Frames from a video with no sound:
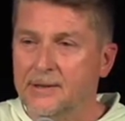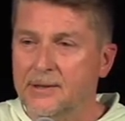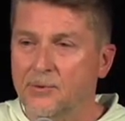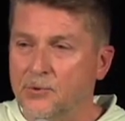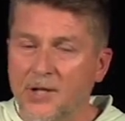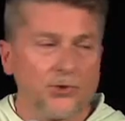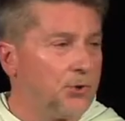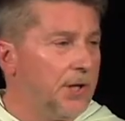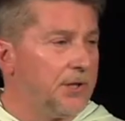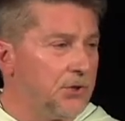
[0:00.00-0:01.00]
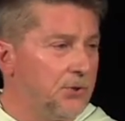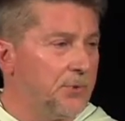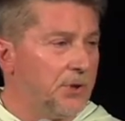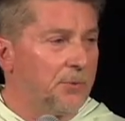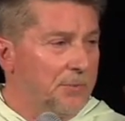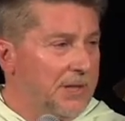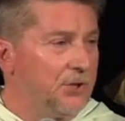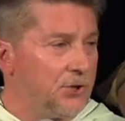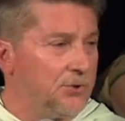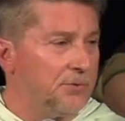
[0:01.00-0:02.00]
We're not trying to, we don't mean
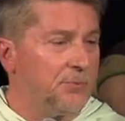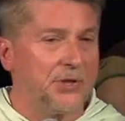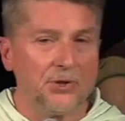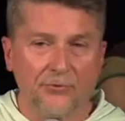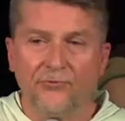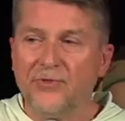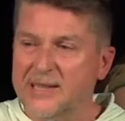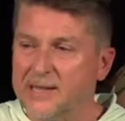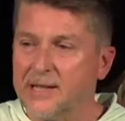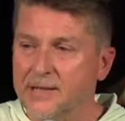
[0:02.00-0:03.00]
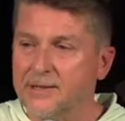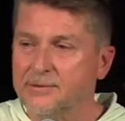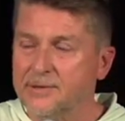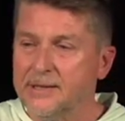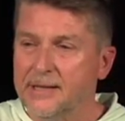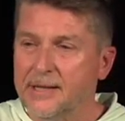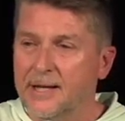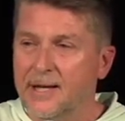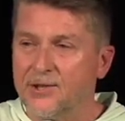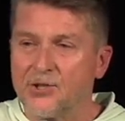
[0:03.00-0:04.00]
to, but they're feeling it.
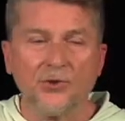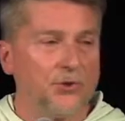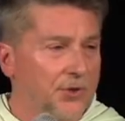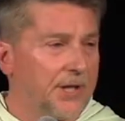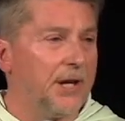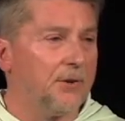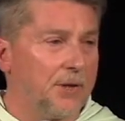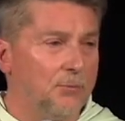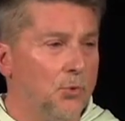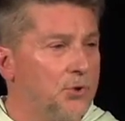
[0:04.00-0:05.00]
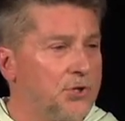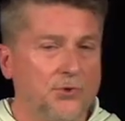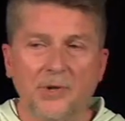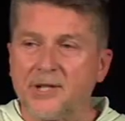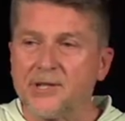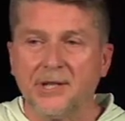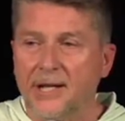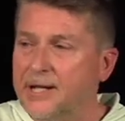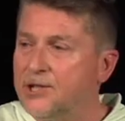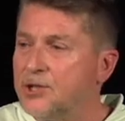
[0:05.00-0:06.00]
And so they're carrying more stress than
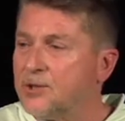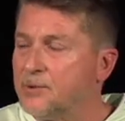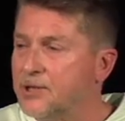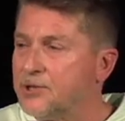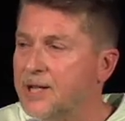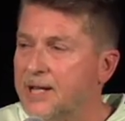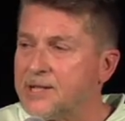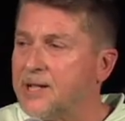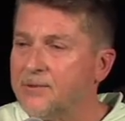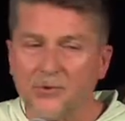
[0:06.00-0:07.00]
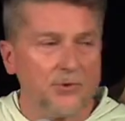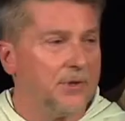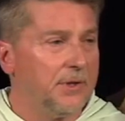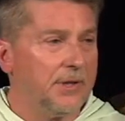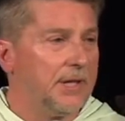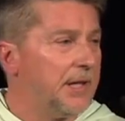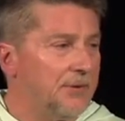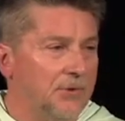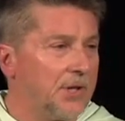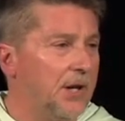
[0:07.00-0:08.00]
any generation has ever
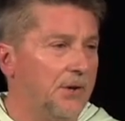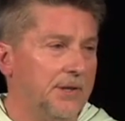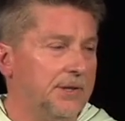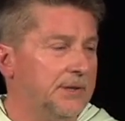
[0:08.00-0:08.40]
carried.